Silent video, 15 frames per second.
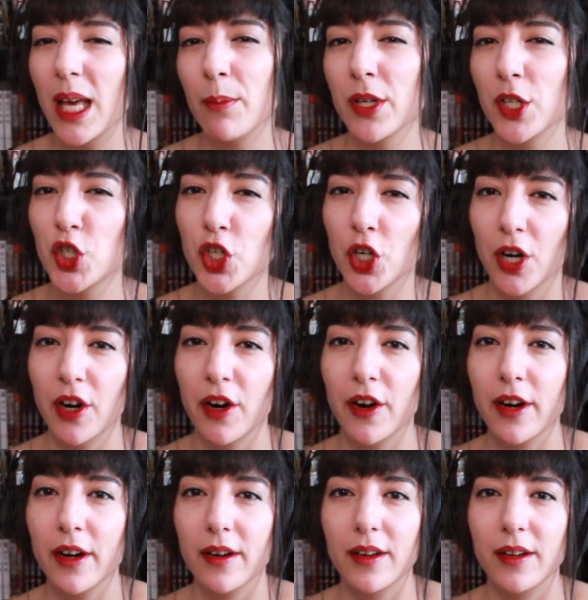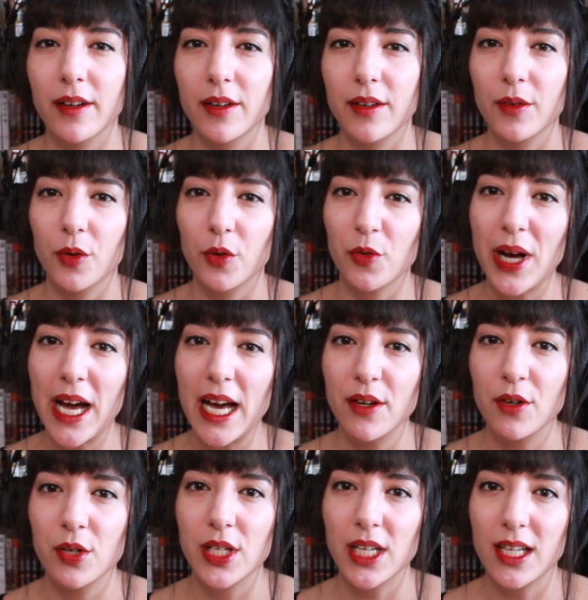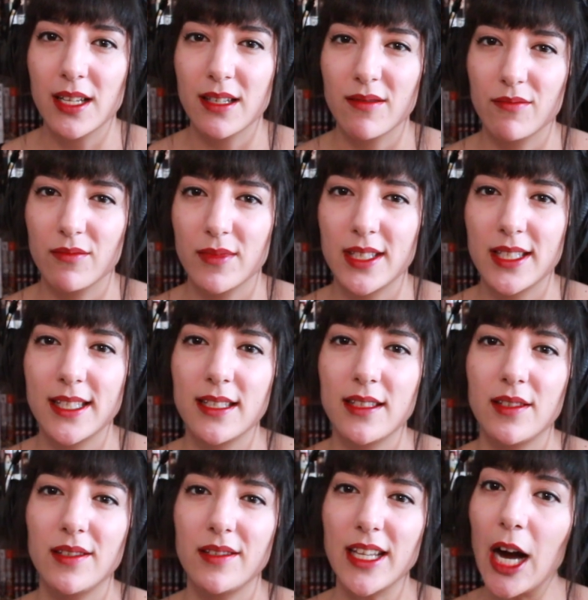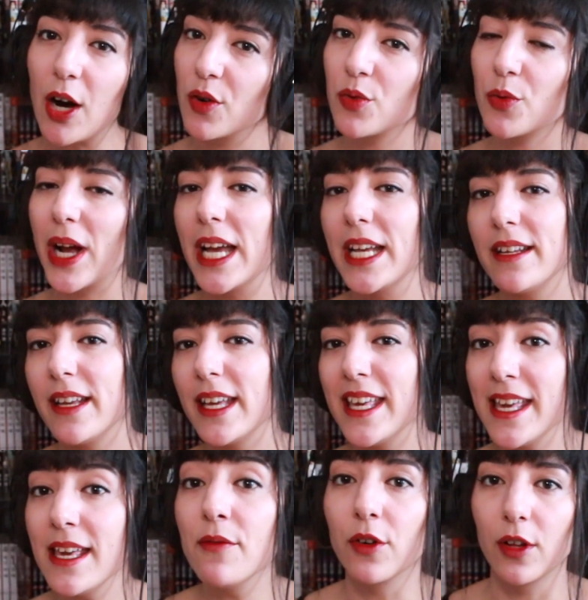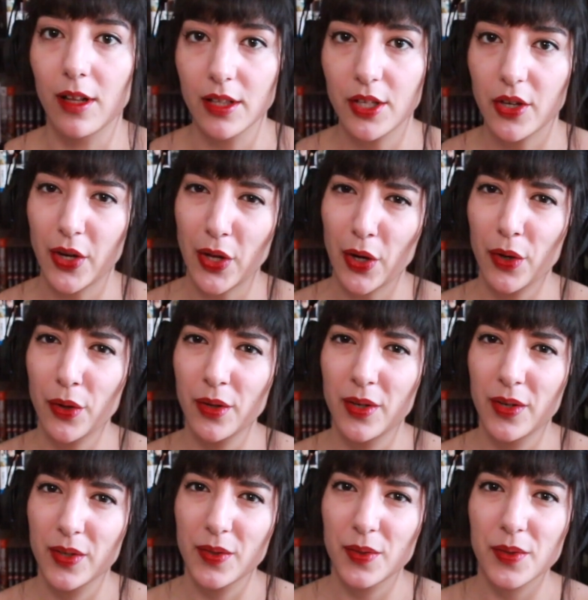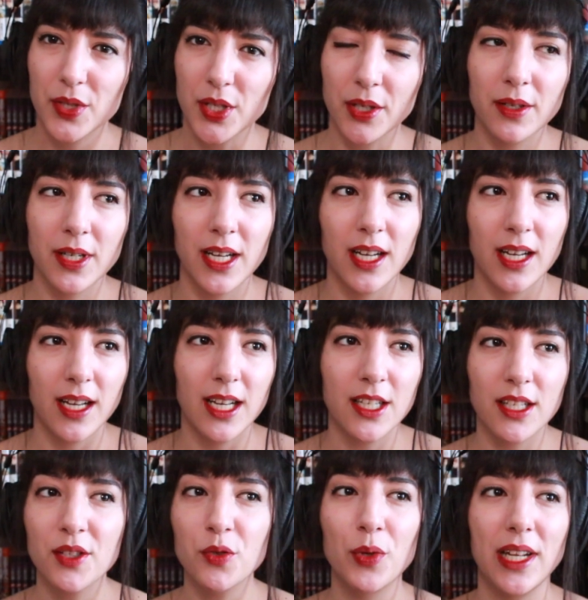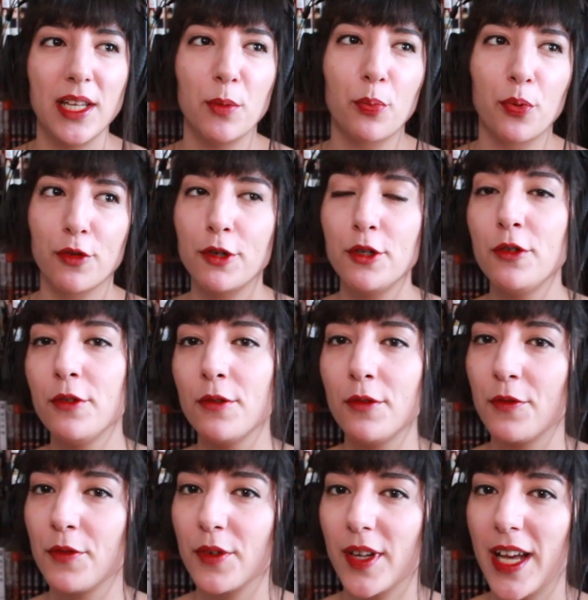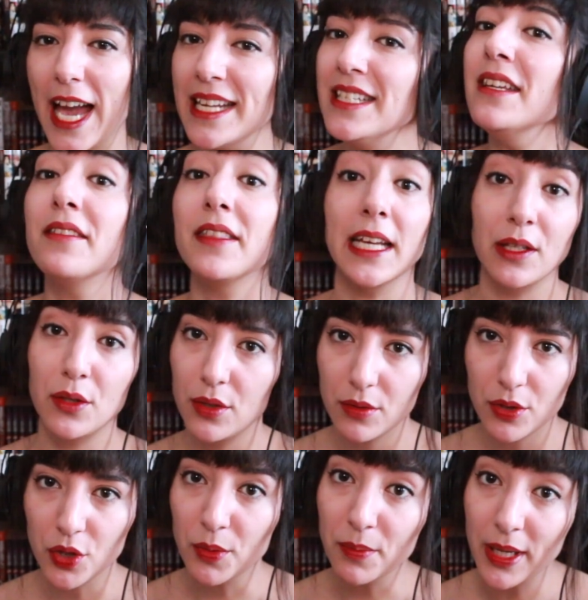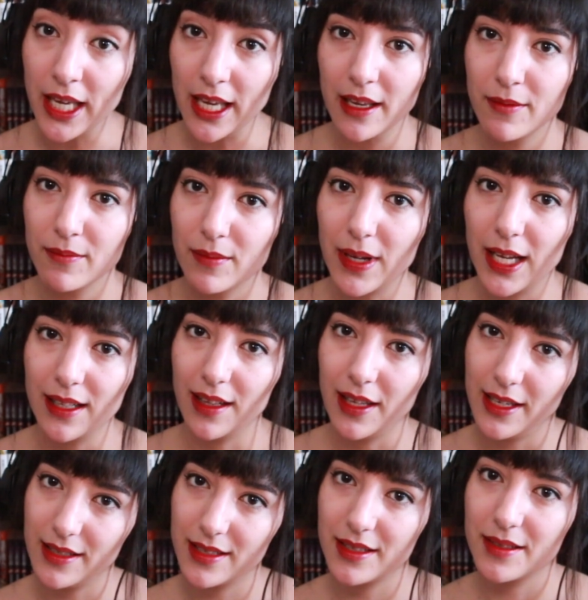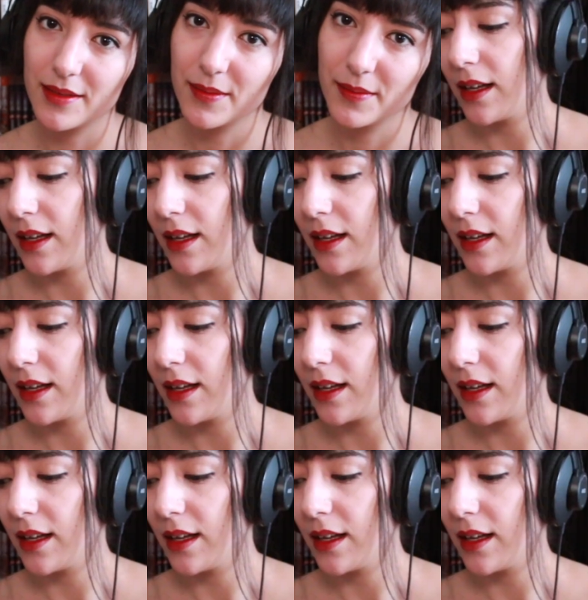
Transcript: immature rather than downright evil, you know? So it doesn't really prove anything to me, at least.